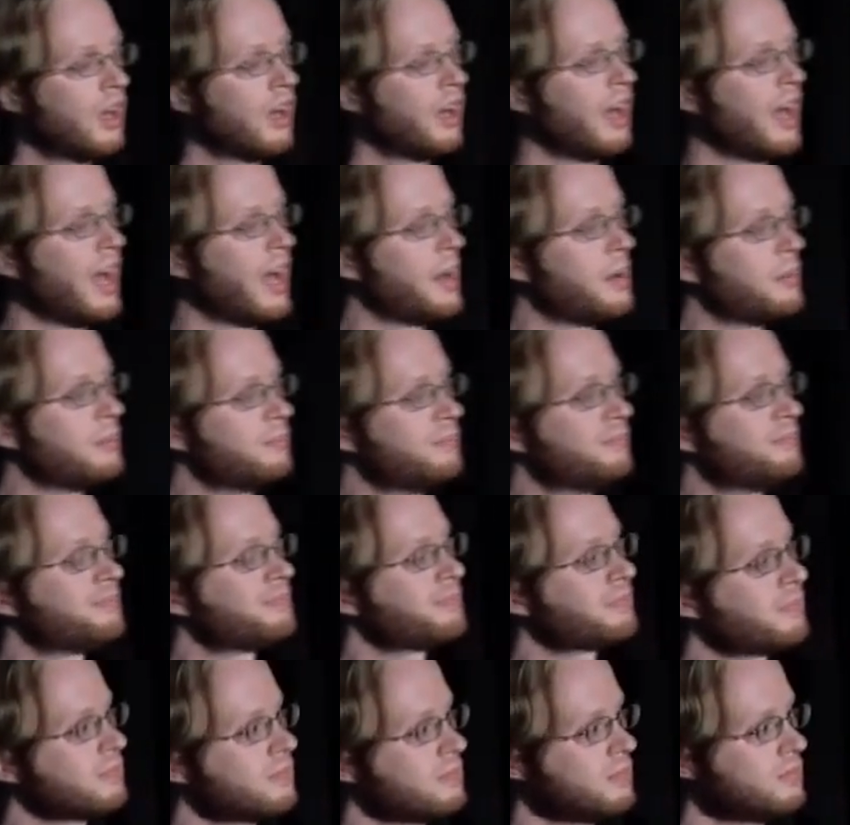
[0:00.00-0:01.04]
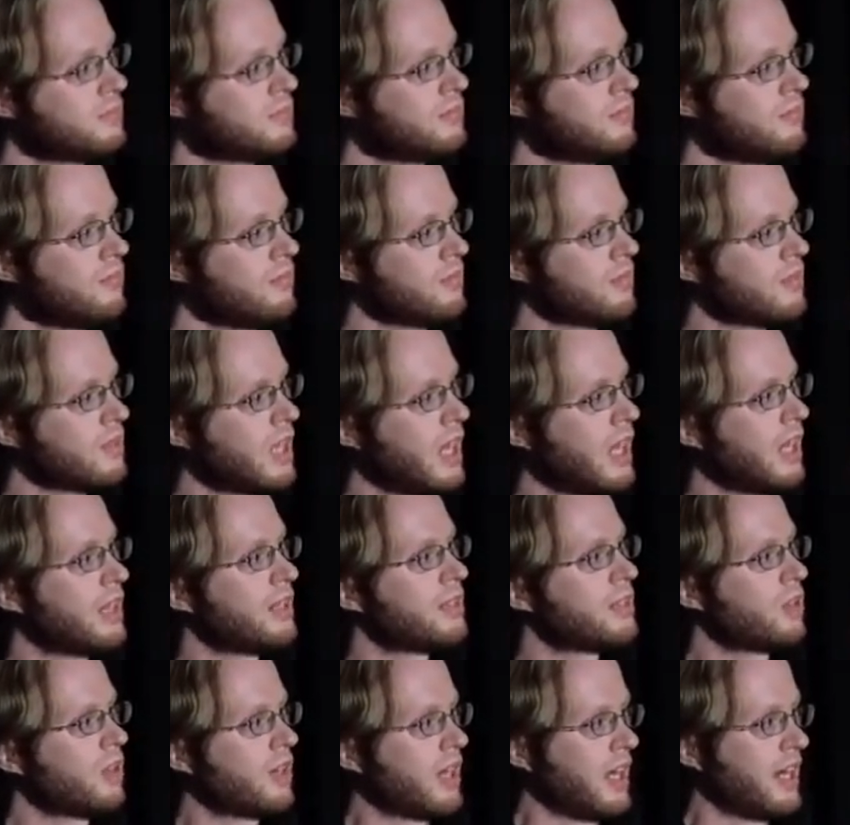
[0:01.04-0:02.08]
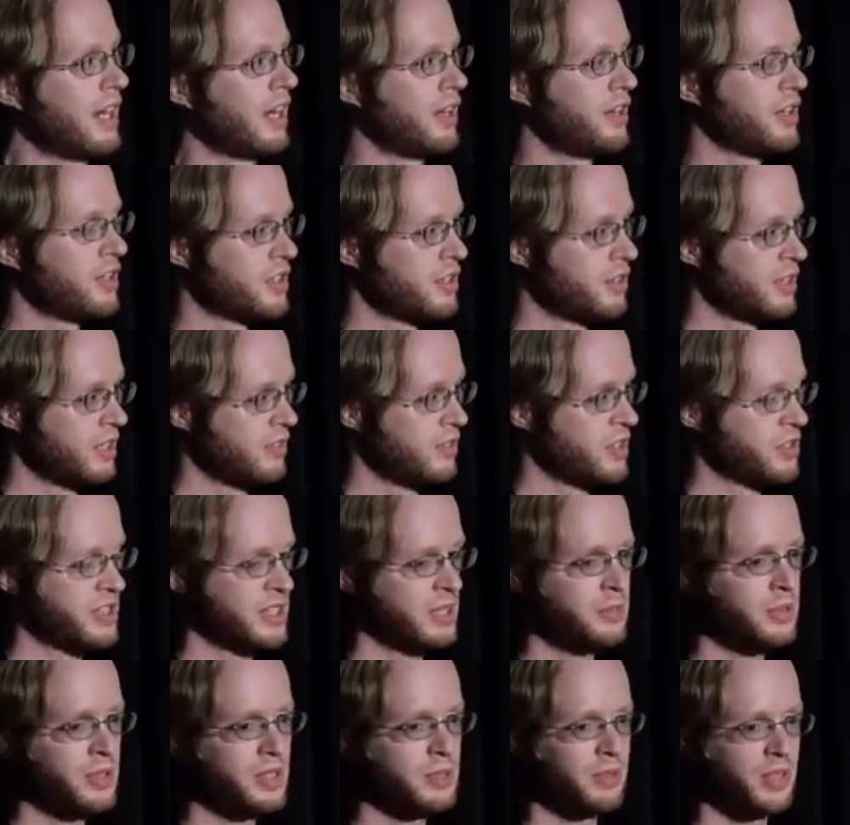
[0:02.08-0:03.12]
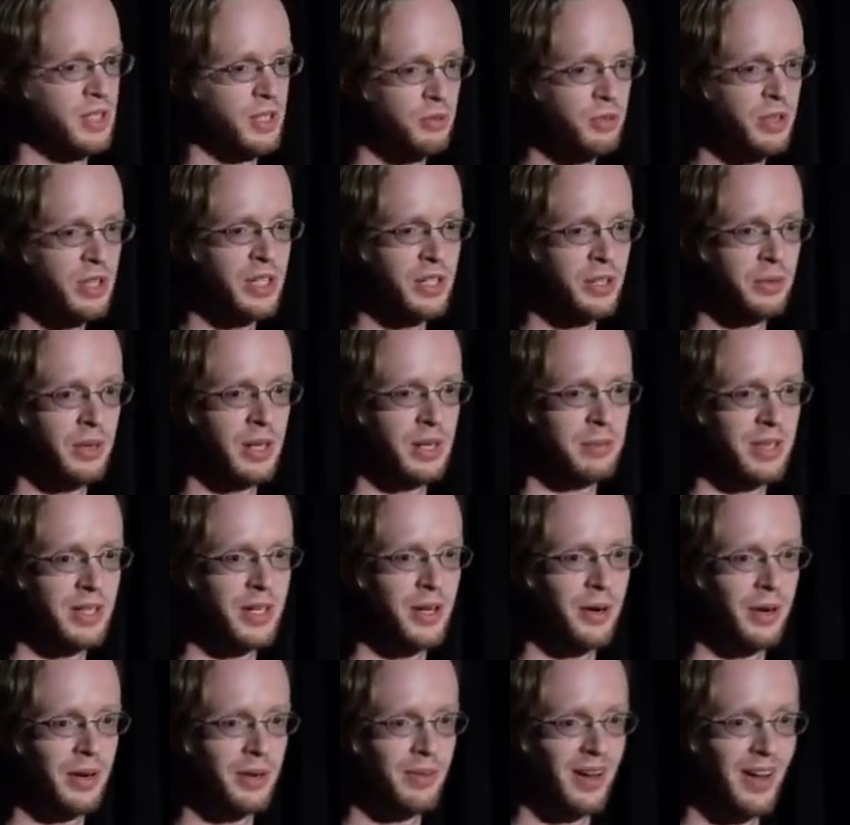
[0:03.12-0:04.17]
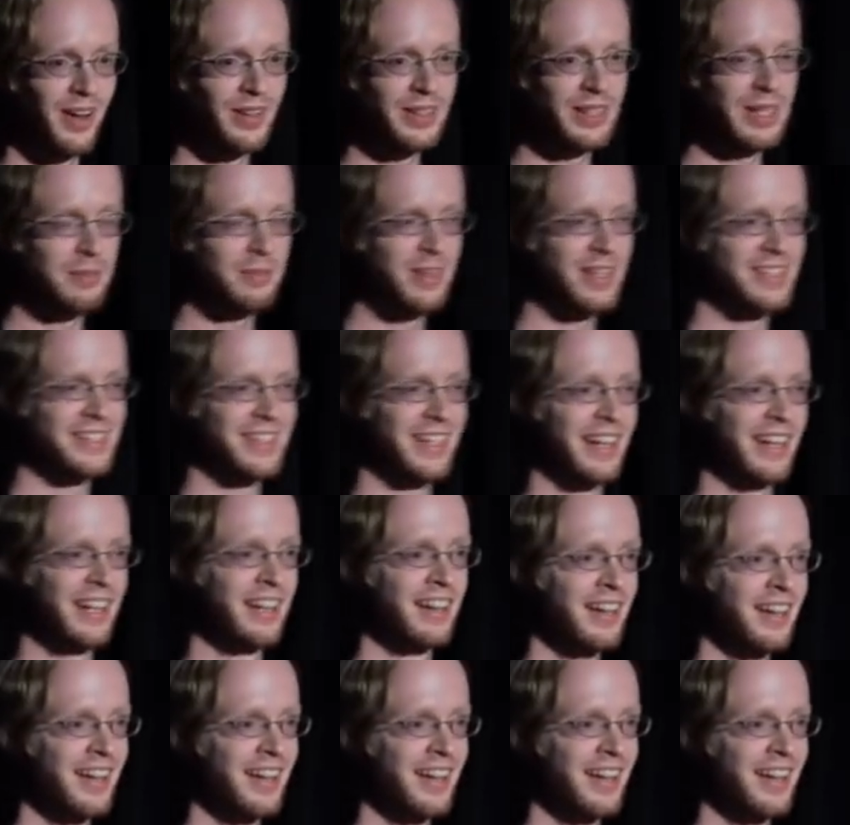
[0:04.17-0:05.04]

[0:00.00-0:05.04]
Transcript: Um, and OK, now you can do individual symbols, but you really don't want to be coding all day by saying